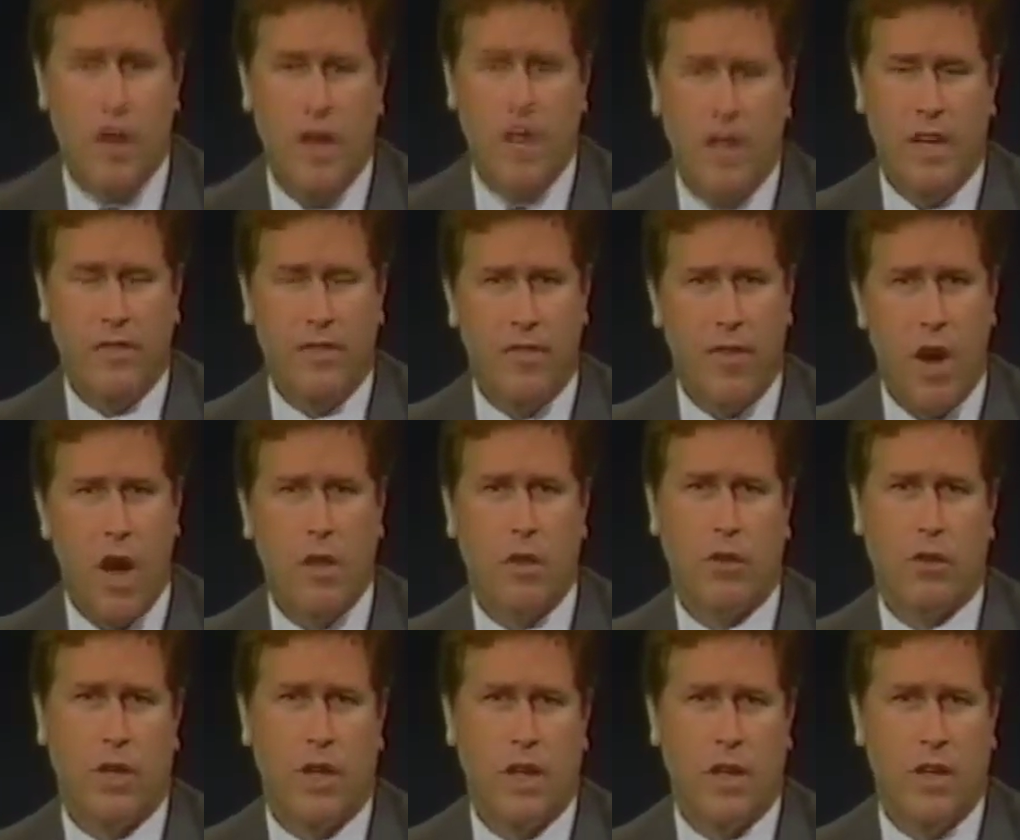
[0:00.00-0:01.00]
He
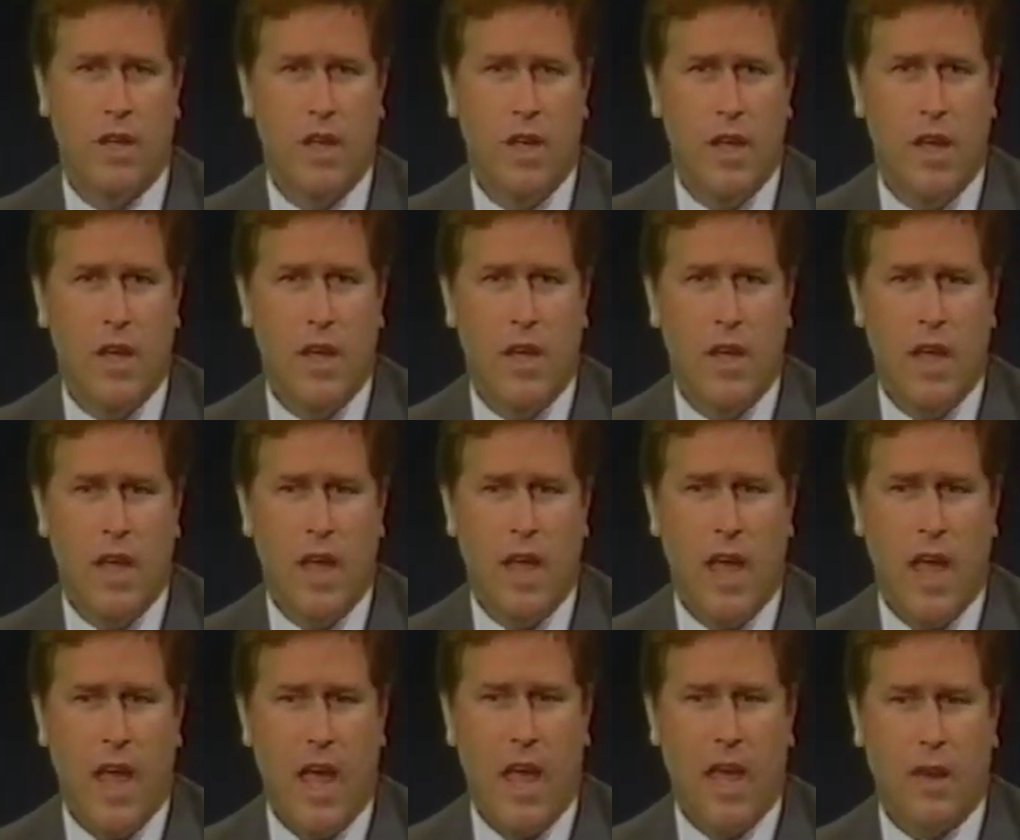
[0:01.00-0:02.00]
followed it,
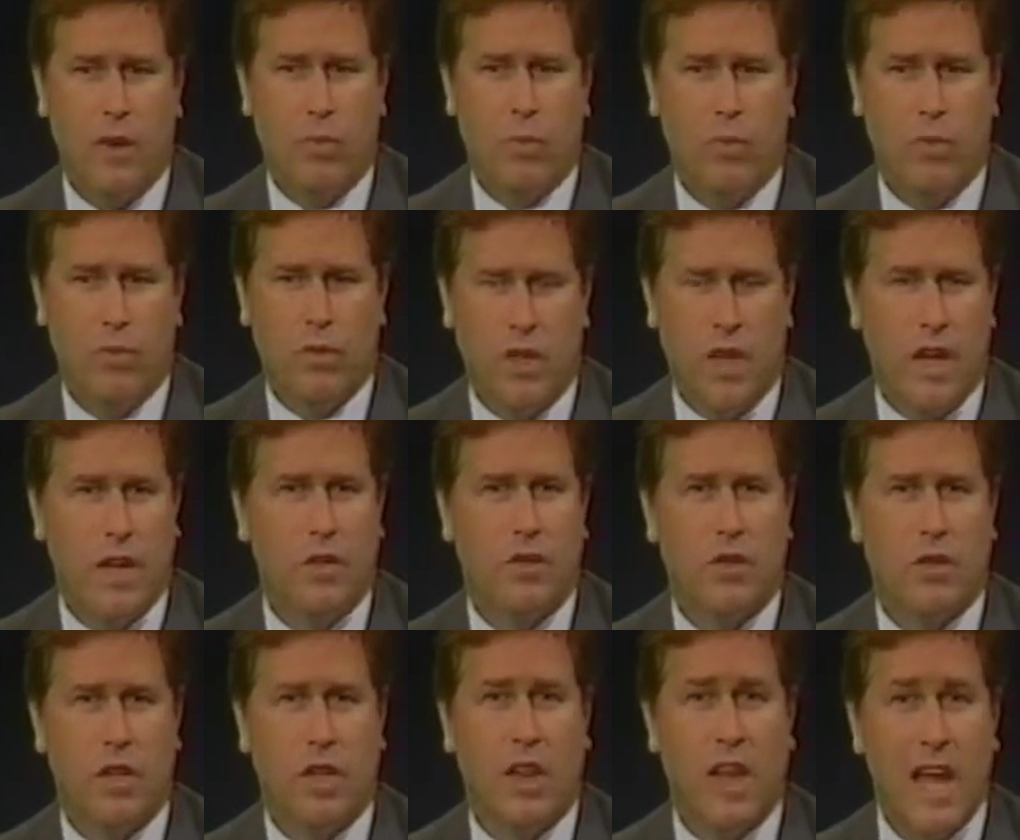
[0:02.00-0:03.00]
and it led into
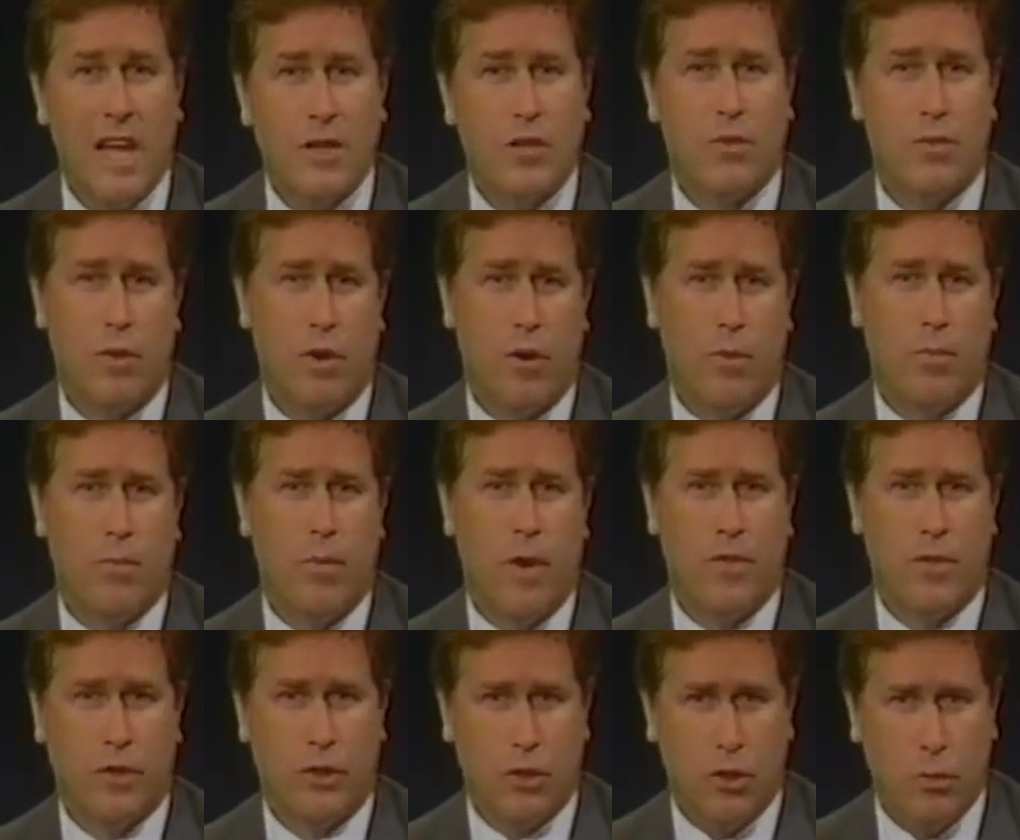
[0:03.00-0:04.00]
the lunchroom of
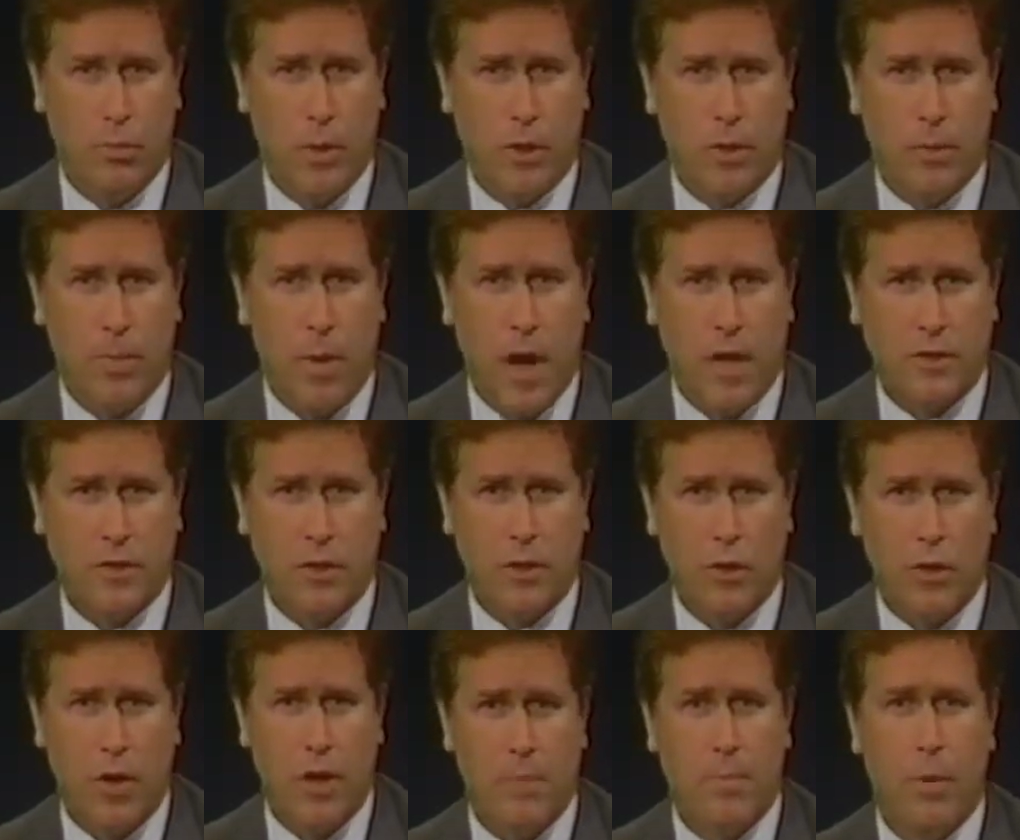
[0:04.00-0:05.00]
the school book
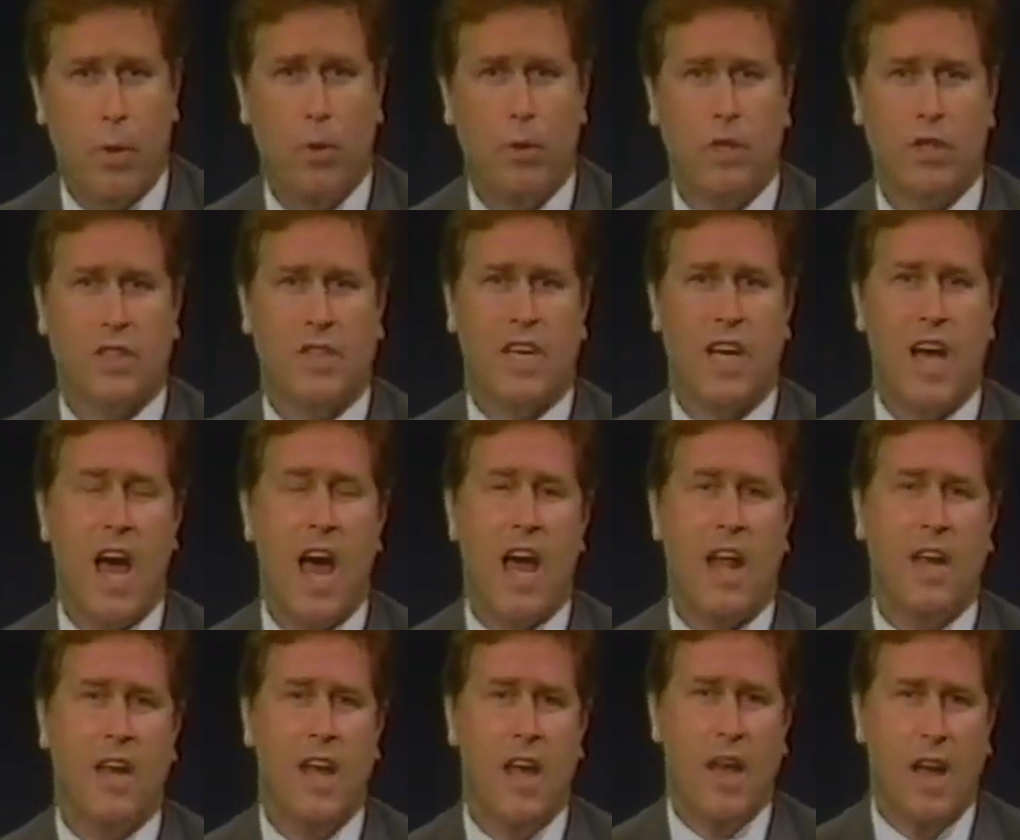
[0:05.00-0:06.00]
depository. He pulled his
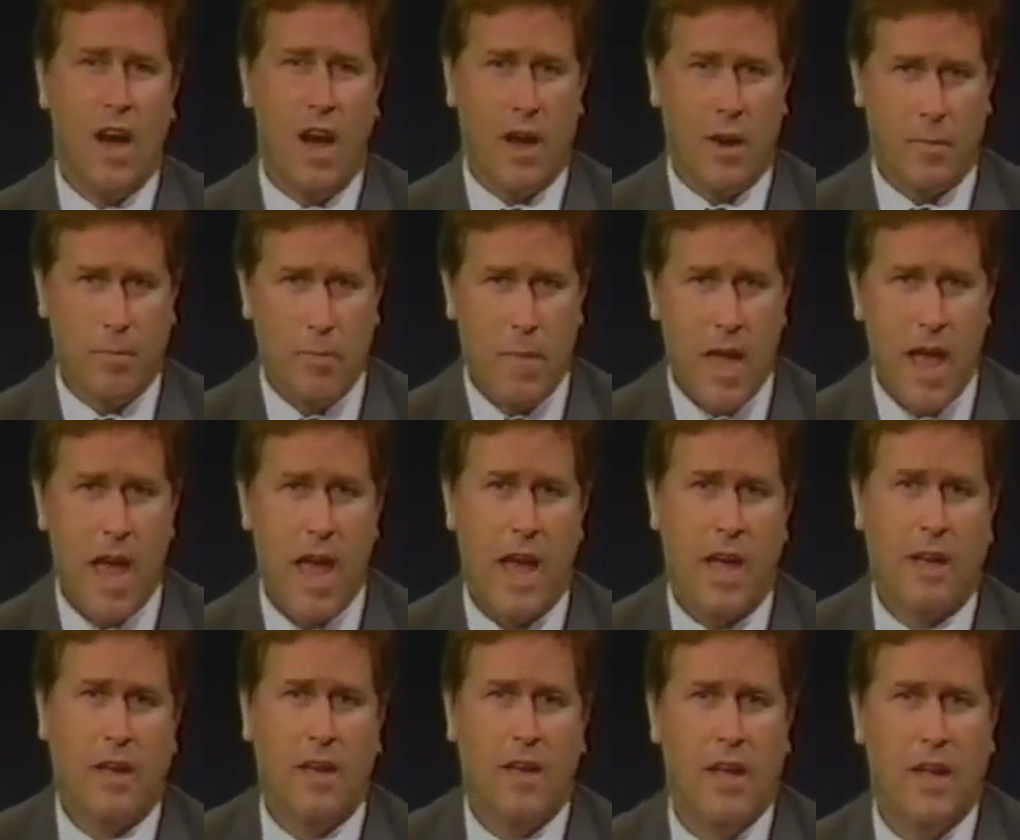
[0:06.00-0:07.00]
gun on a
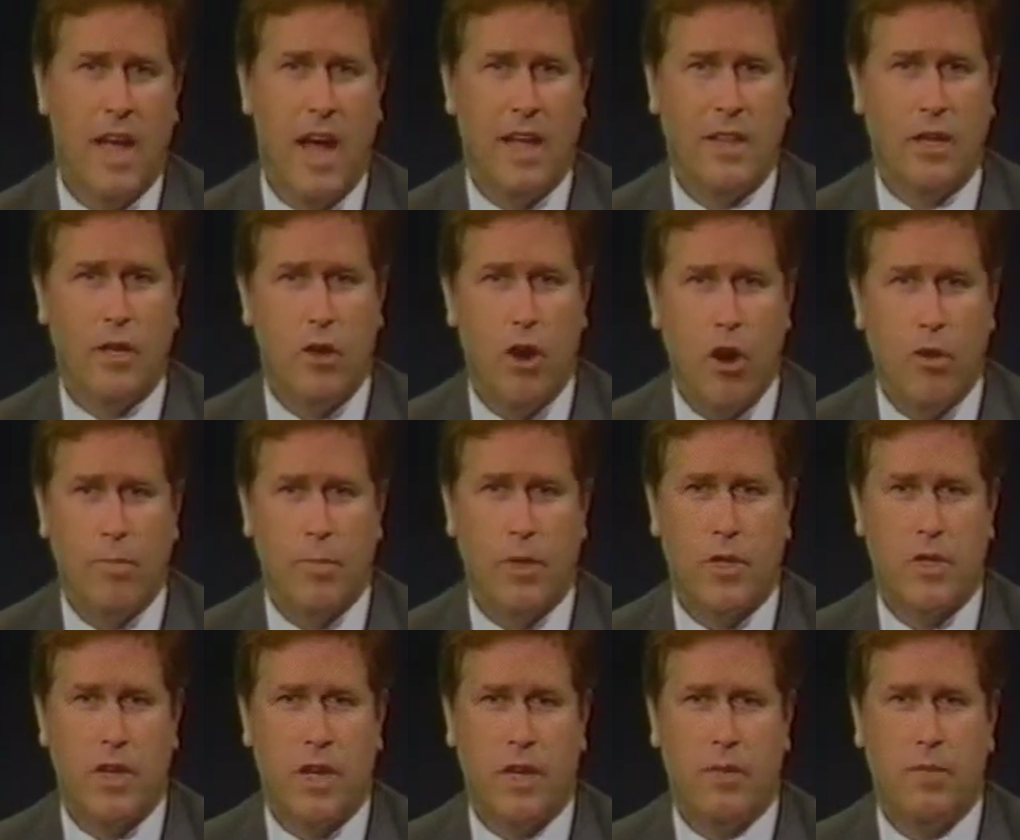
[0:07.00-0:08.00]
man at the Coke
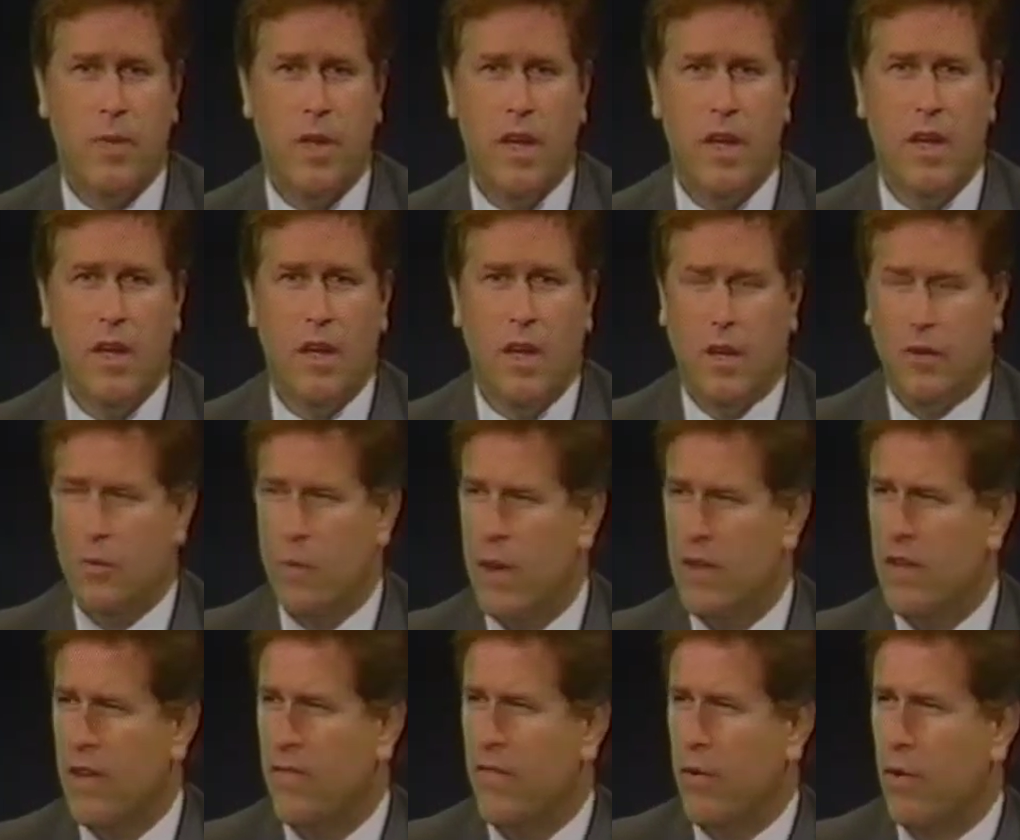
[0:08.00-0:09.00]
machine. Do we have
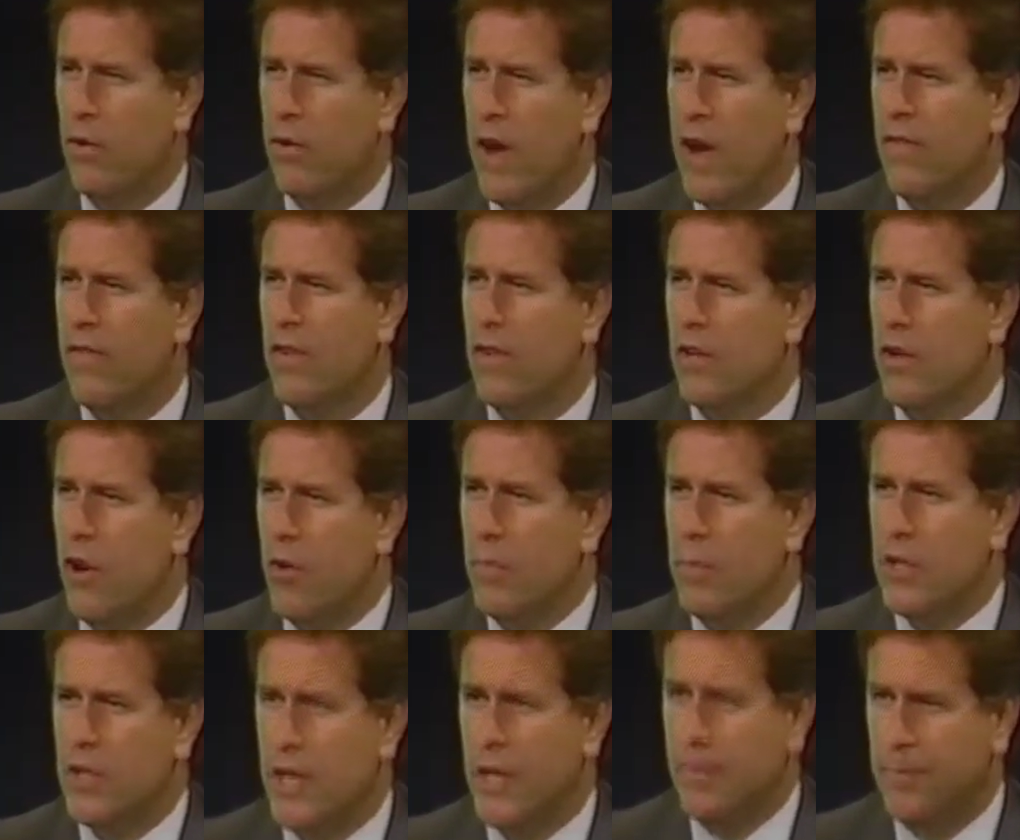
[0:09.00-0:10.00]
the photograph of the Coke
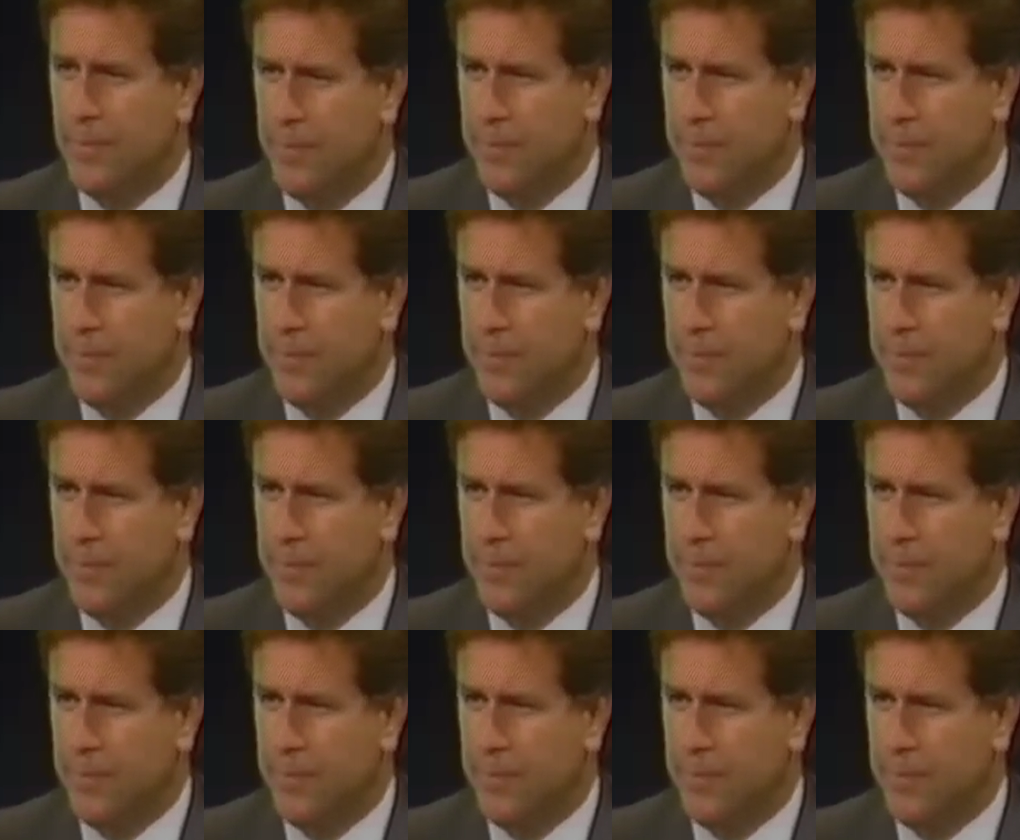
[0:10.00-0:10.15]
machine?